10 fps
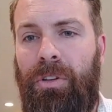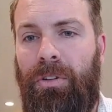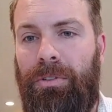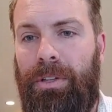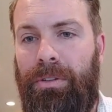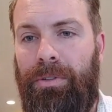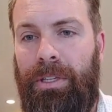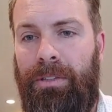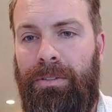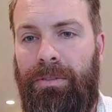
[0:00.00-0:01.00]
Oh, there we
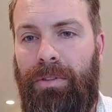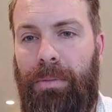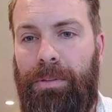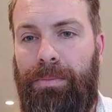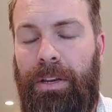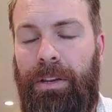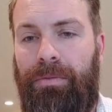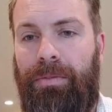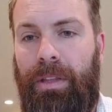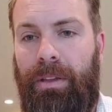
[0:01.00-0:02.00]
go. Great
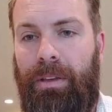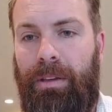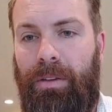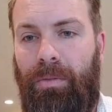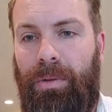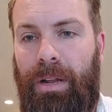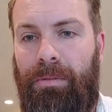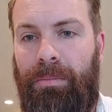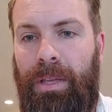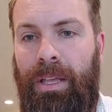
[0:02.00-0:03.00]
perspective. Uh, no
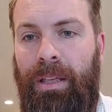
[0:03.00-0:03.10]
problem.